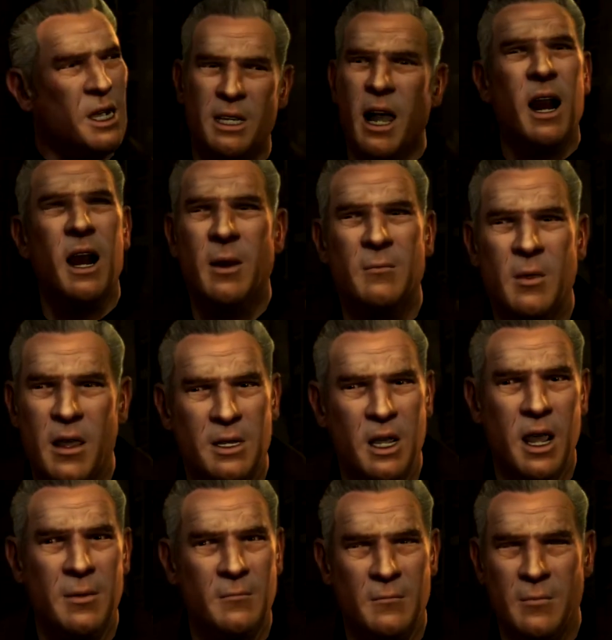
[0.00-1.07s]
us out of the
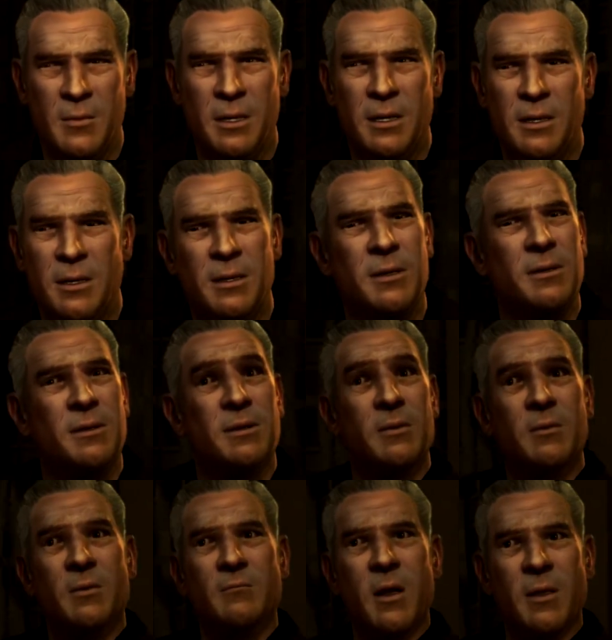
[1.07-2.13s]
picture.
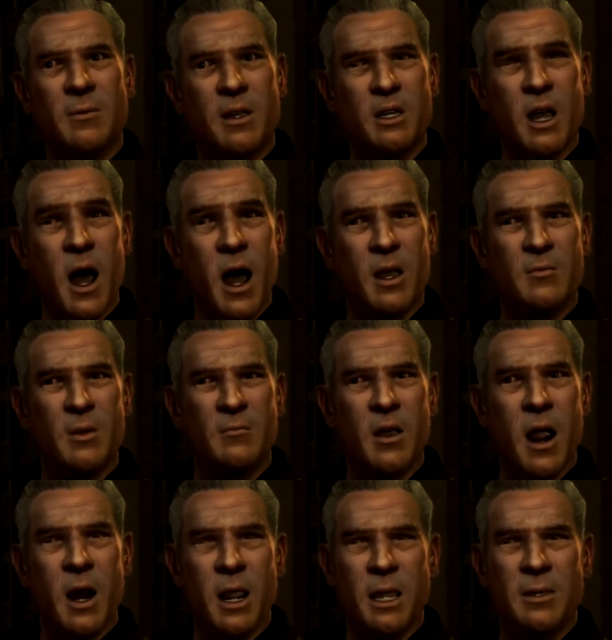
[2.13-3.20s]
Maybe Jon
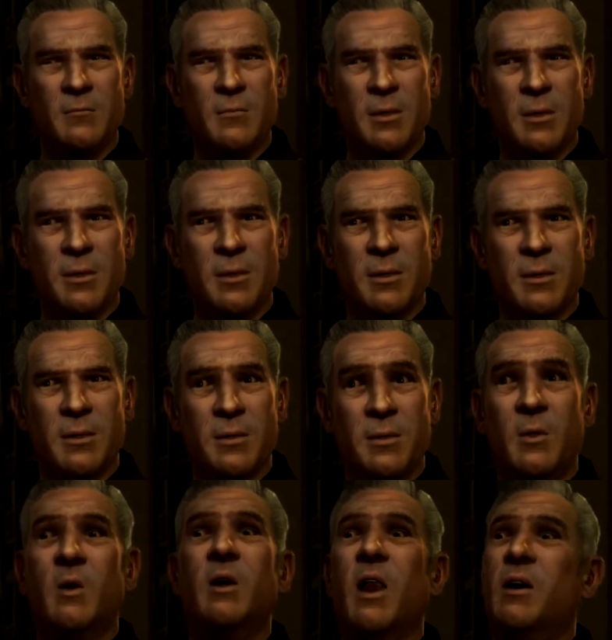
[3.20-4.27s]
Gravelli.
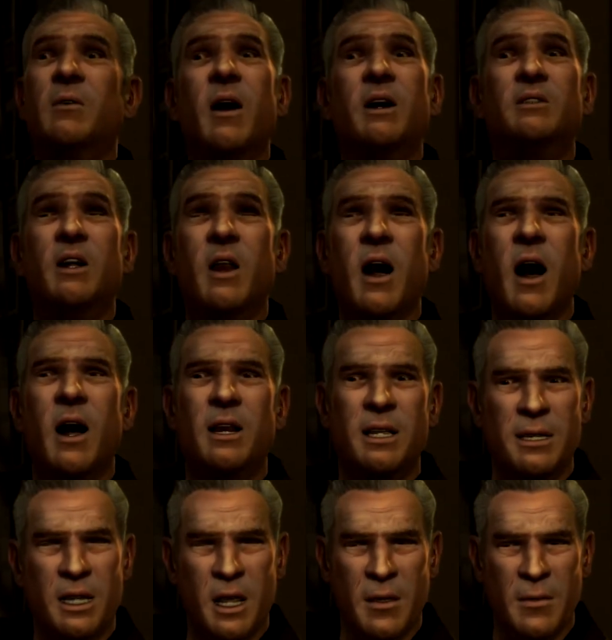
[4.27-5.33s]
Or them
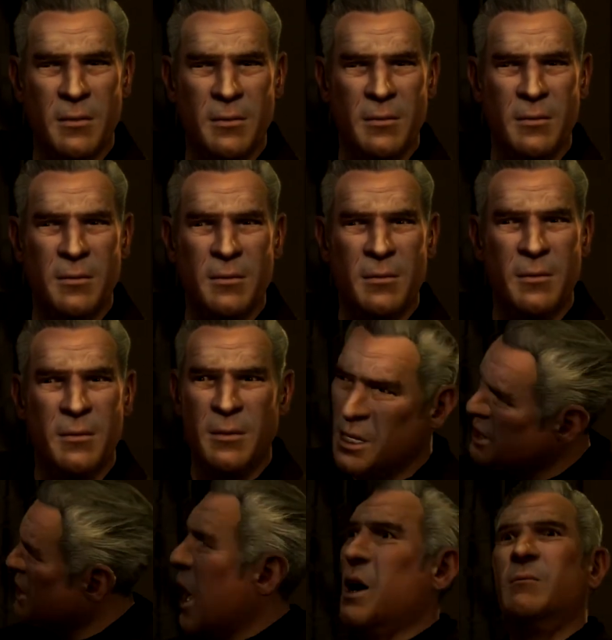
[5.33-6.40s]
Ancelotti's.
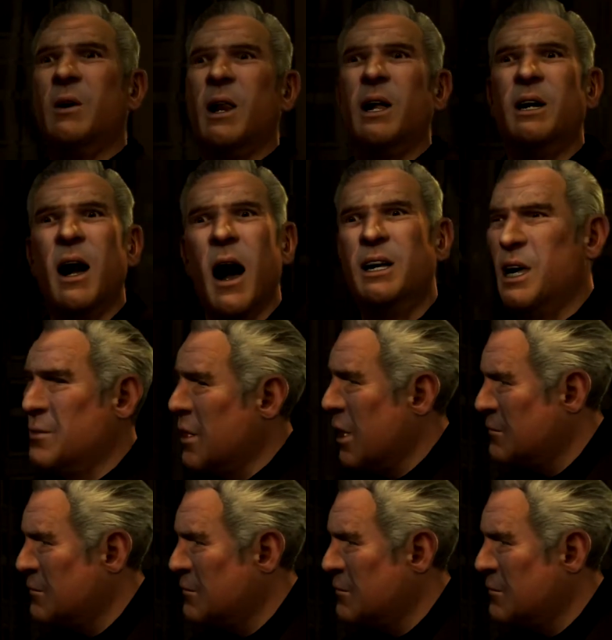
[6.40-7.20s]
Somebody got to my